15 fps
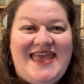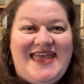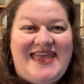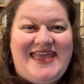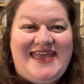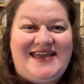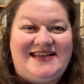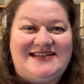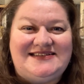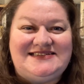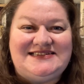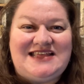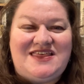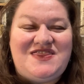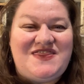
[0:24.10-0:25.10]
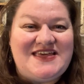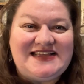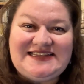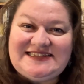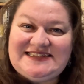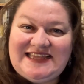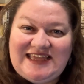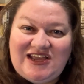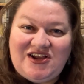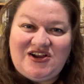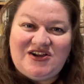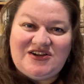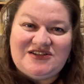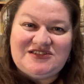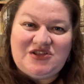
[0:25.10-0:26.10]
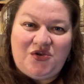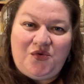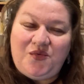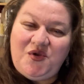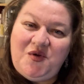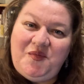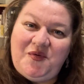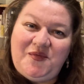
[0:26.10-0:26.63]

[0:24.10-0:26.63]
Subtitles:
And this year's group